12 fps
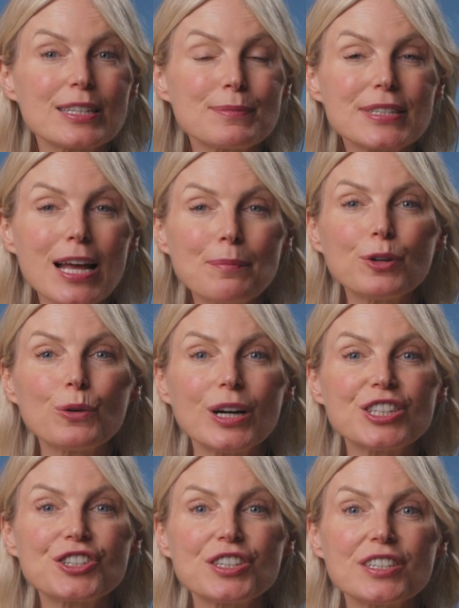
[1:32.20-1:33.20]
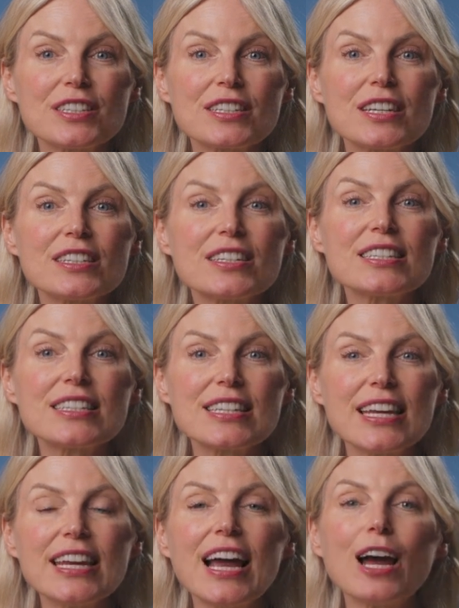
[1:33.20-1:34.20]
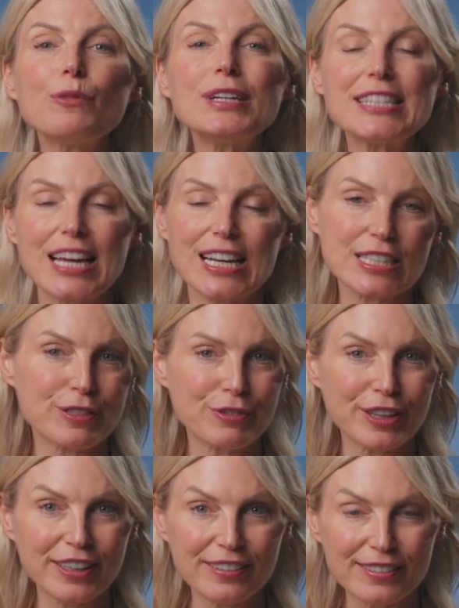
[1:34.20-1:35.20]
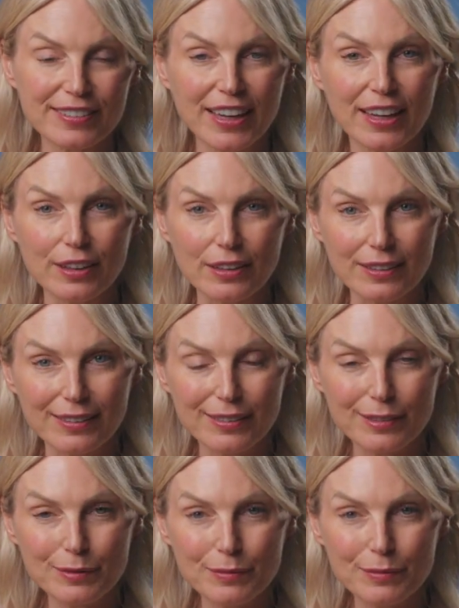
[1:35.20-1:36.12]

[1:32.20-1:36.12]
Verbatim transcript: some sample questions to see how we test for these skills.